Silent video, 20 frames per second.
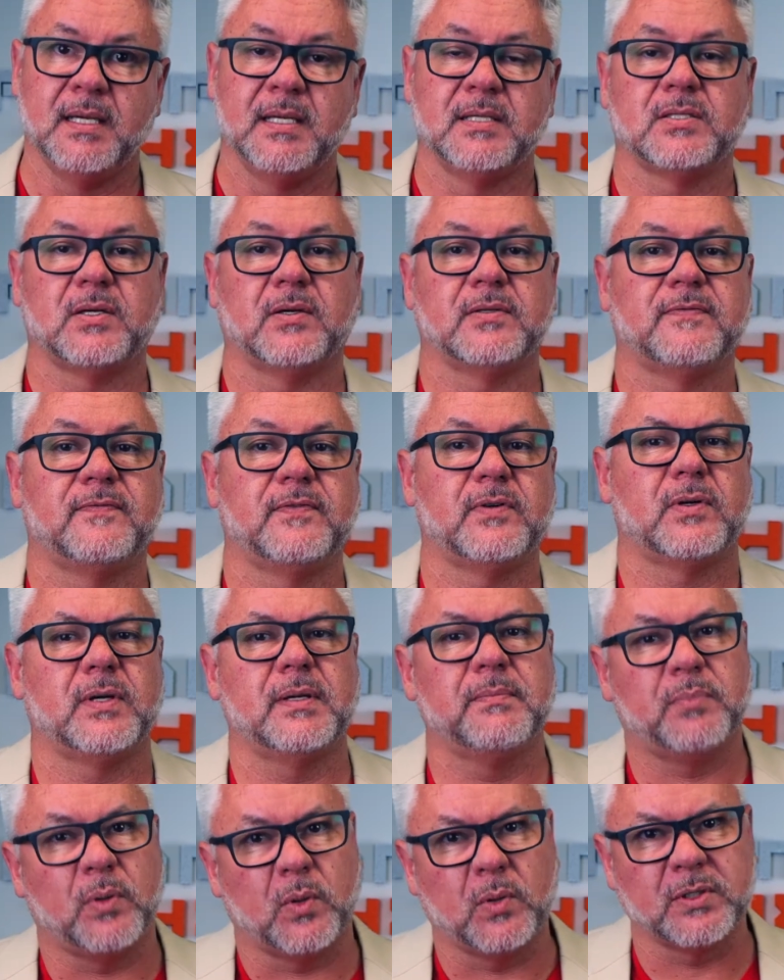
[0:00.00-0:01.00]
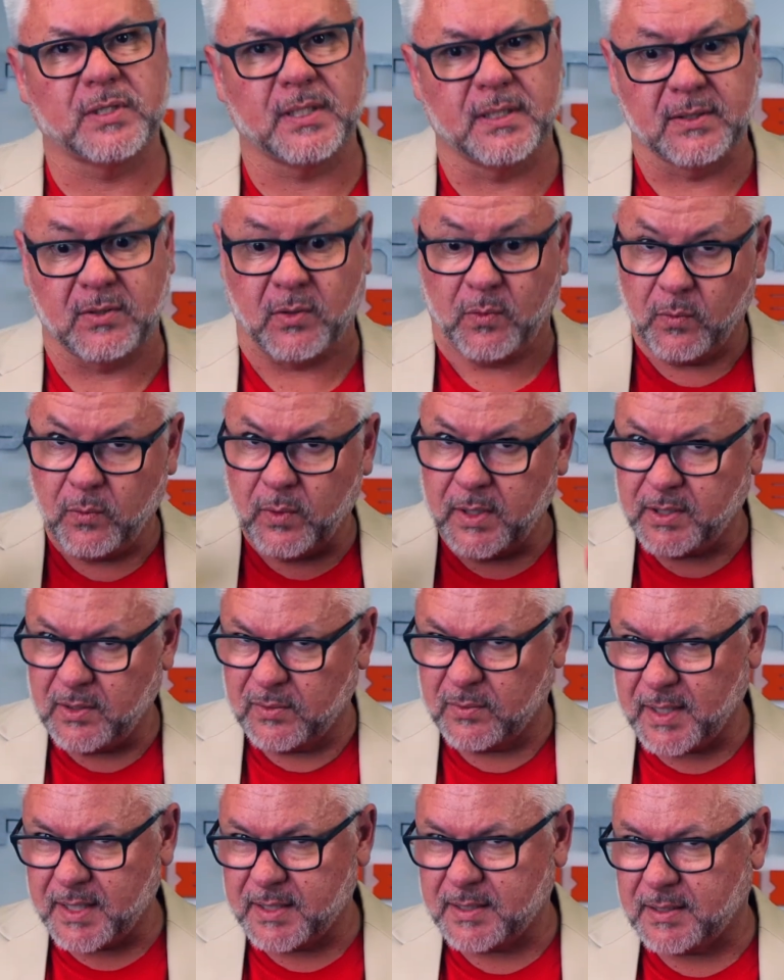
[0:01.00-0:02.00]
So it's very important with your
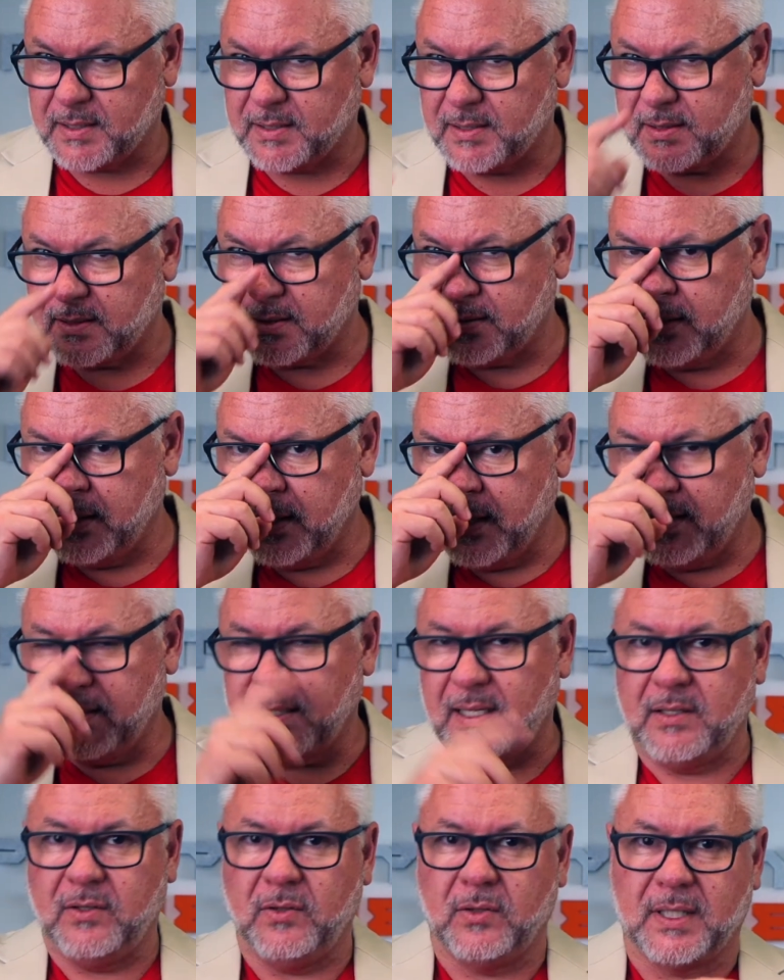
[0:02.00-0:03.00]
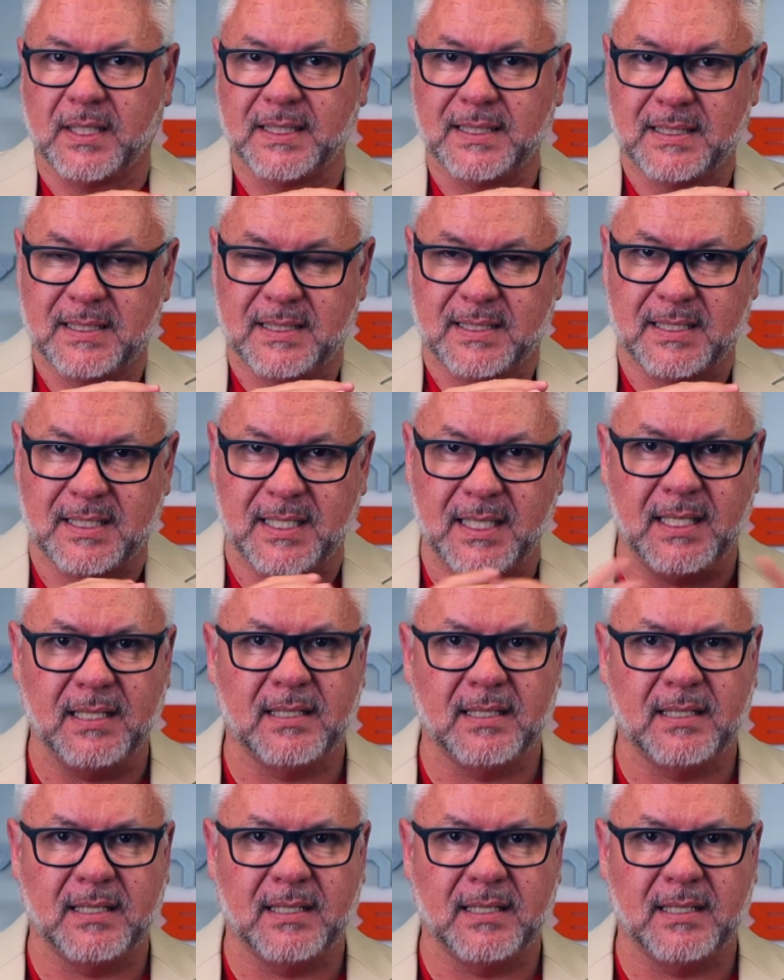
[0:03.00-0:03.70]
risks that you can see